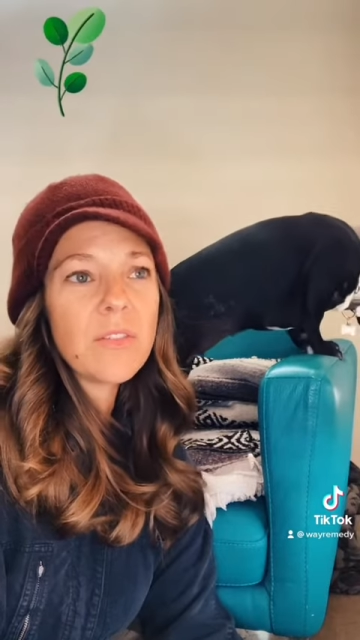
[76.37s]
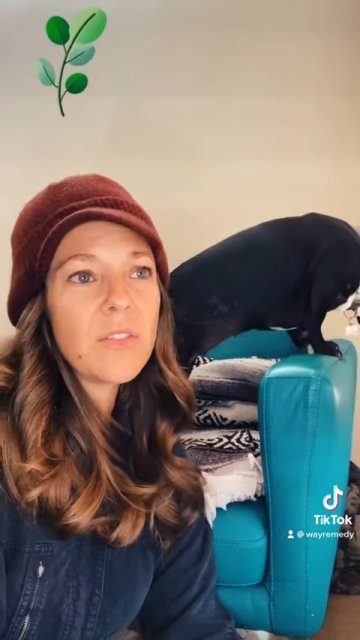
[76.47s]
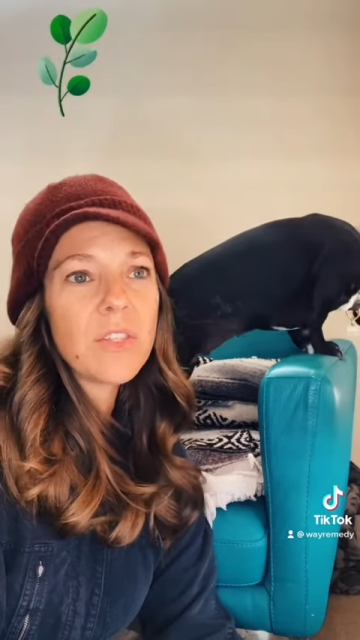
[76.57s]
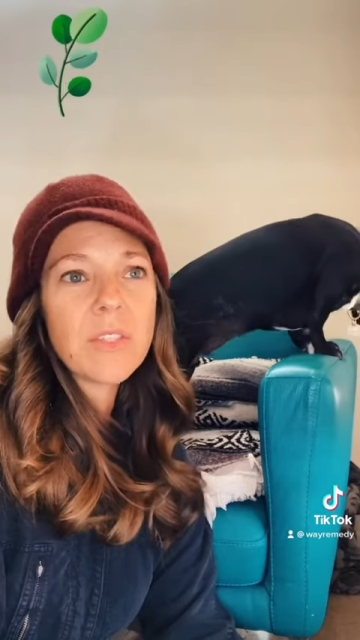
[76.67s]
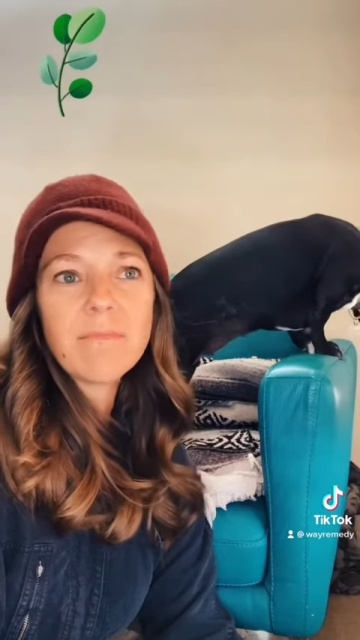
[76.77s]

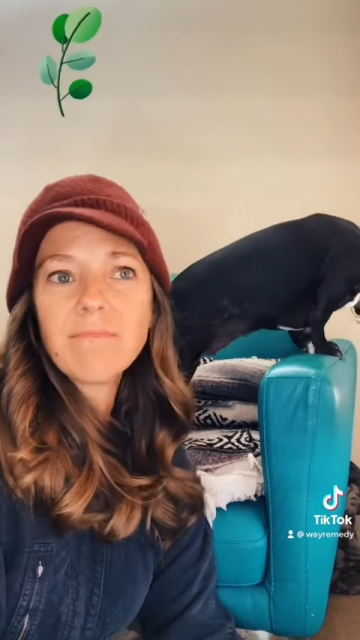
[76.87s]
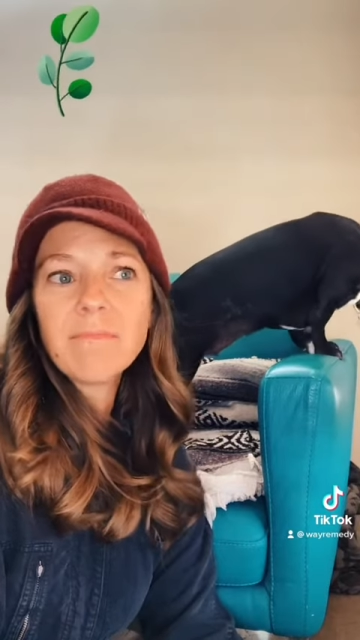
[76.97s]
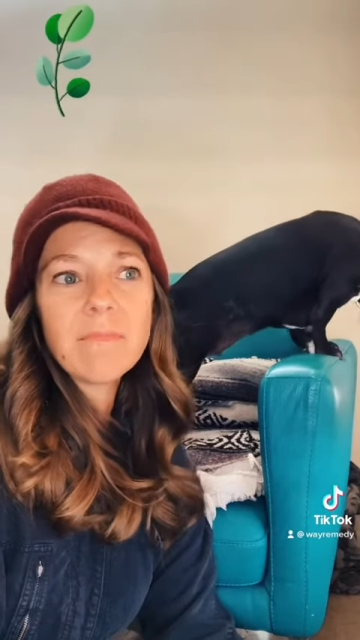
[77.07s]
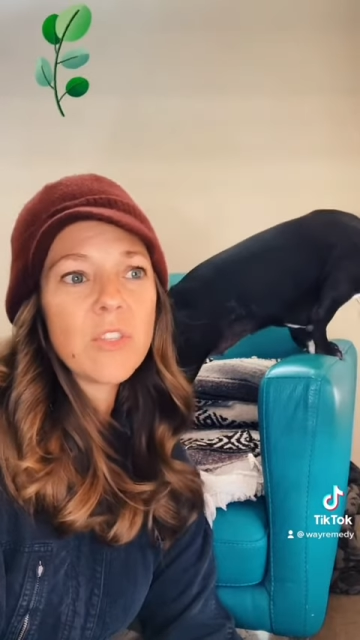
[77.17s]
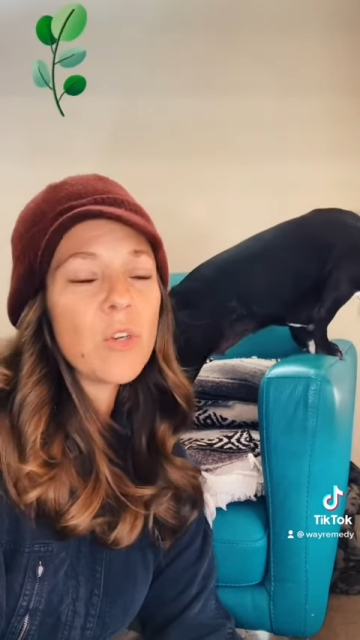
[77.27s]
just
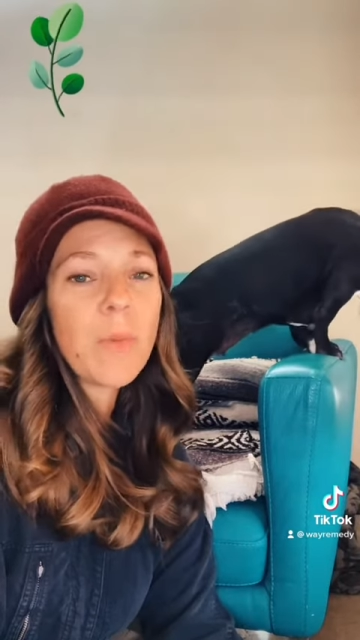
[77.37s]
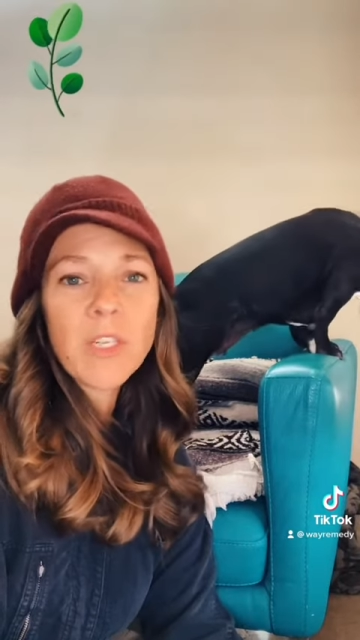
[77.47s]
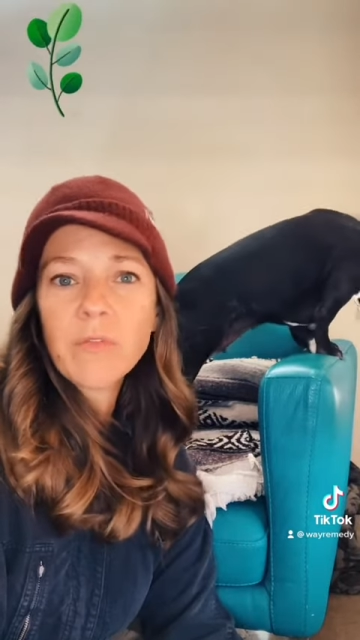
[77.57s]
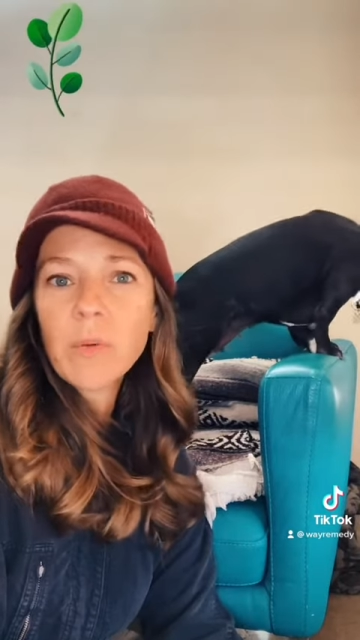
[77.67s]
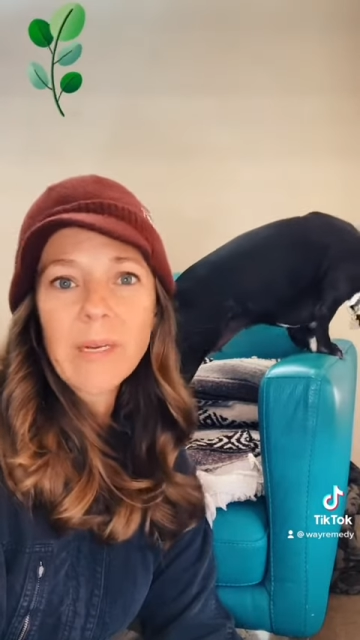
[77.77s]
too much
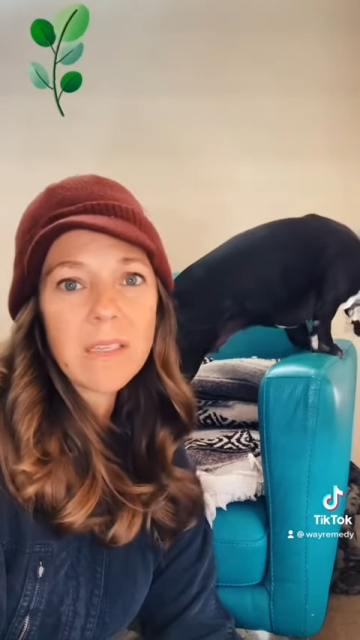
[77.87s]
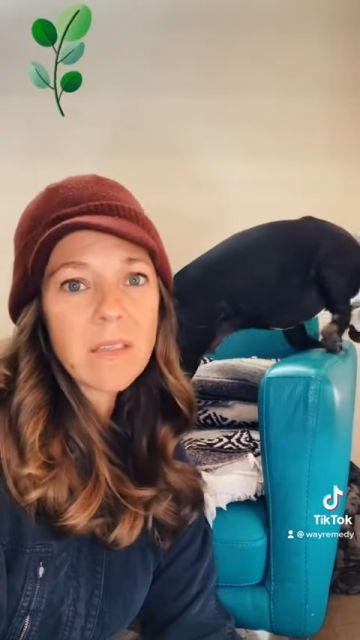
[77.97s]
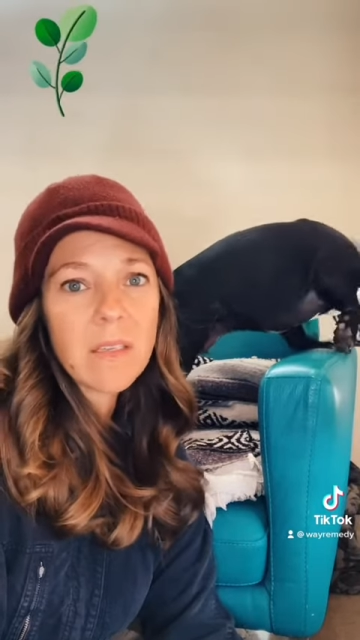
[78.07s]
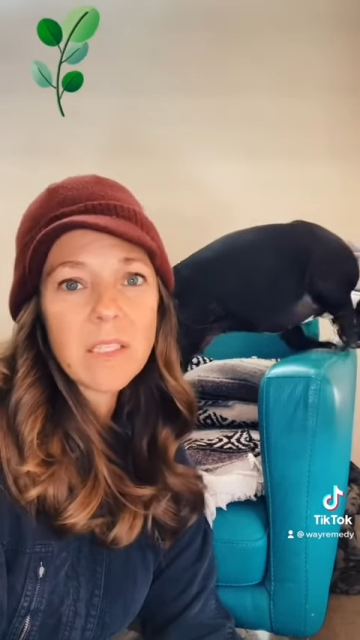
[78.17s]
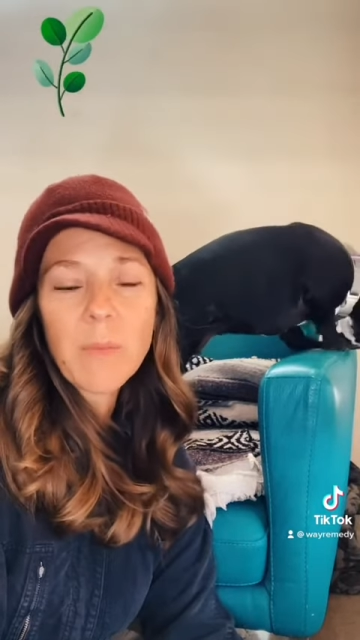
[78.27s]
of a
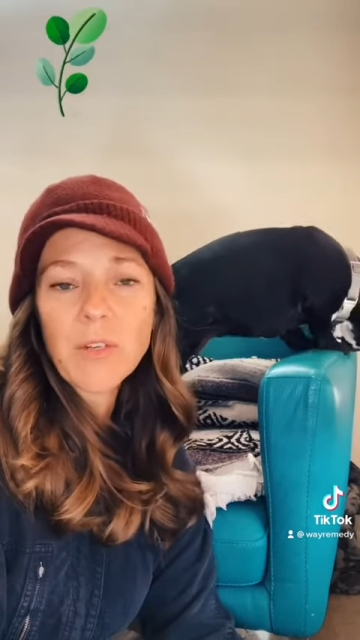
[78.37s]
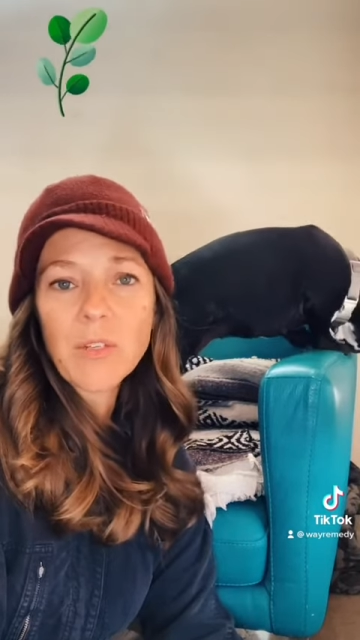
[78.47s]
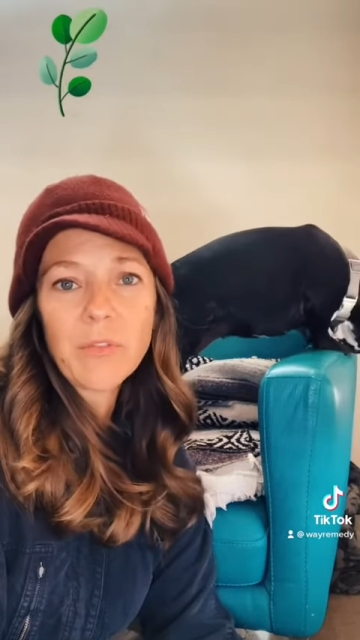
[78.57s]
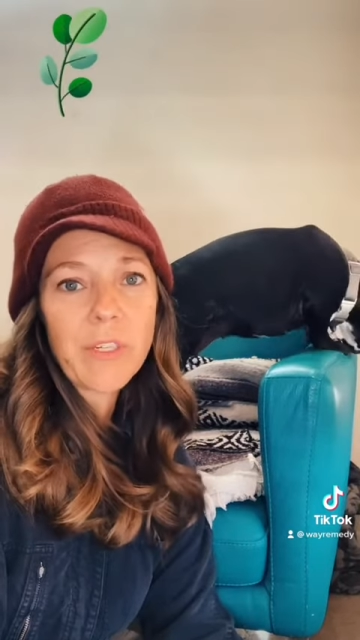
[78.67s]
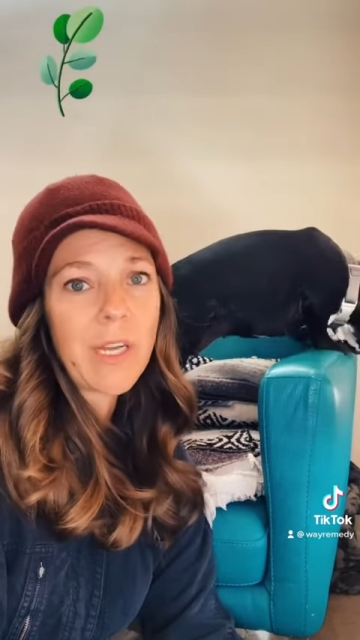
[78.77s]
risk,
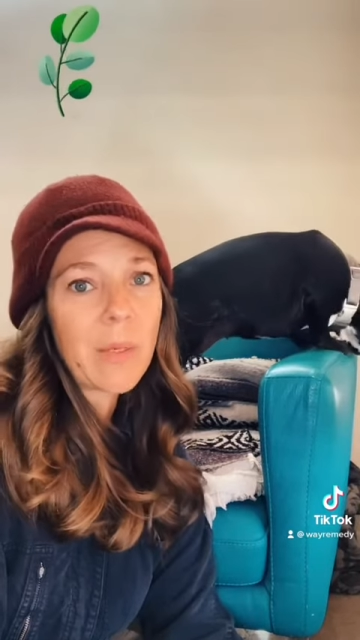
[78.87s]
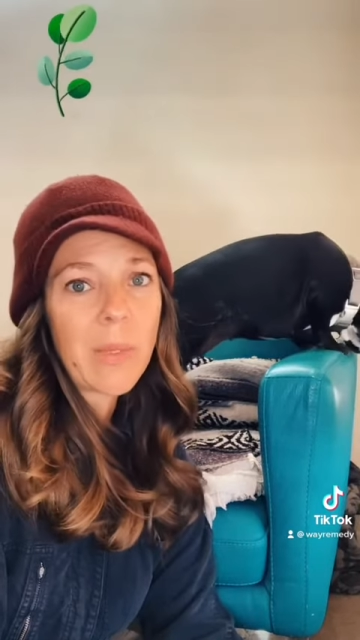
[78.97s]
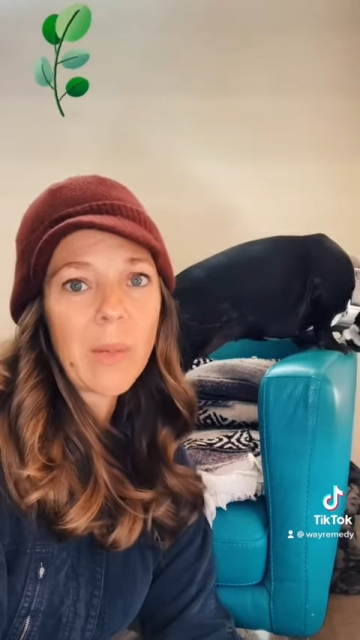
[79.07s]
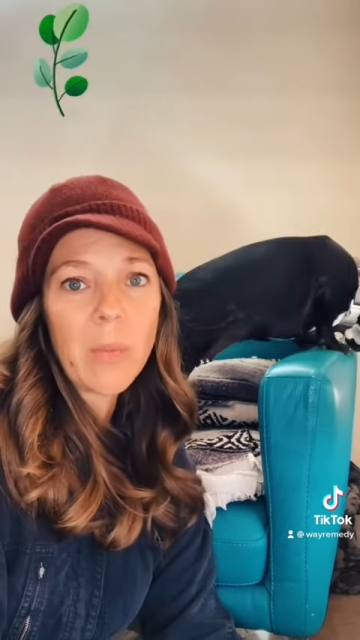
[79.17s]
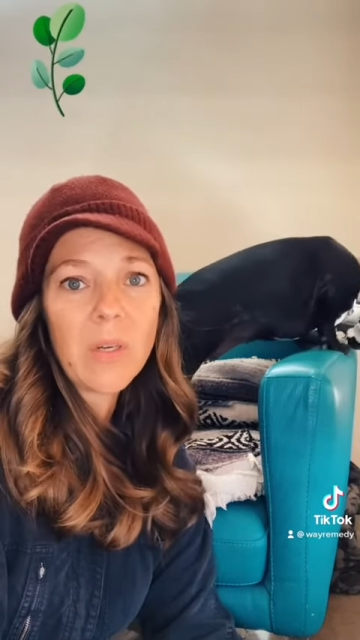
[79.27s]
especially for young
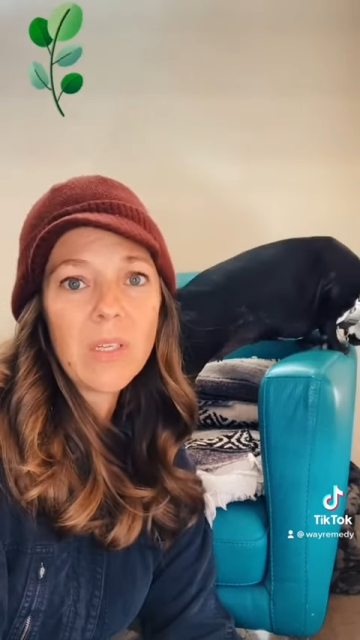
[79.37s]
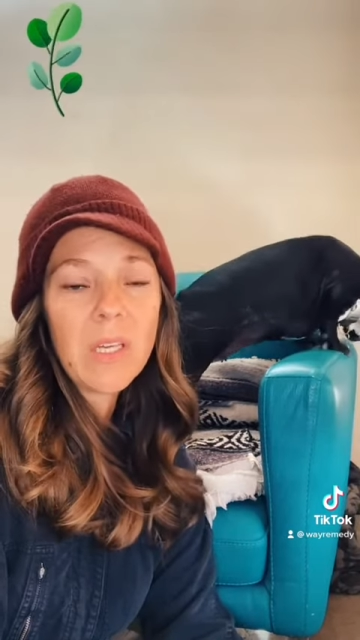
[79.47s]
people.